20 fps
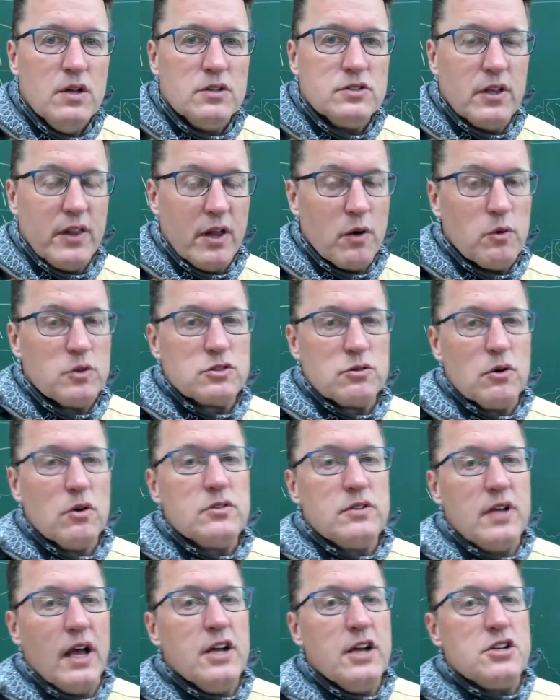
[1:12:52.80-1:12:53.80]
So there was
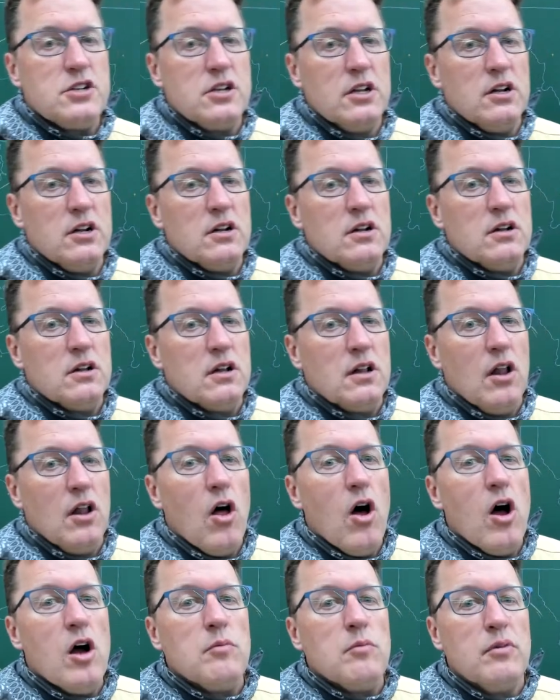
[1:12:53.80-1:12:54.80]
rotation
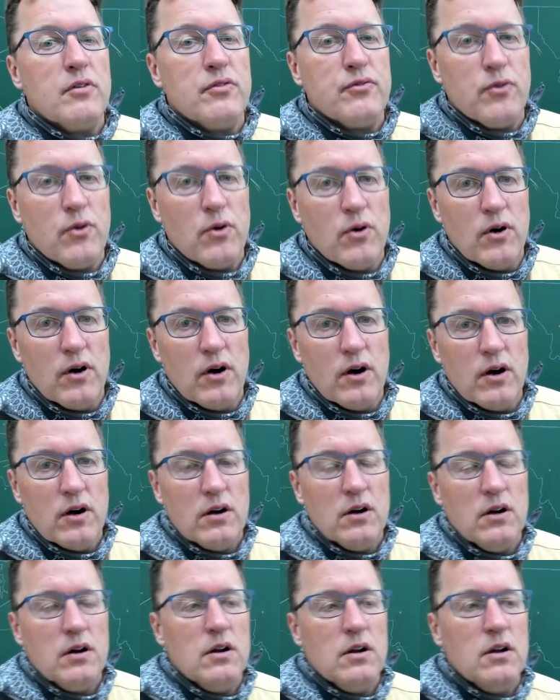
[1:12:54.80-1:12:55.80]
long before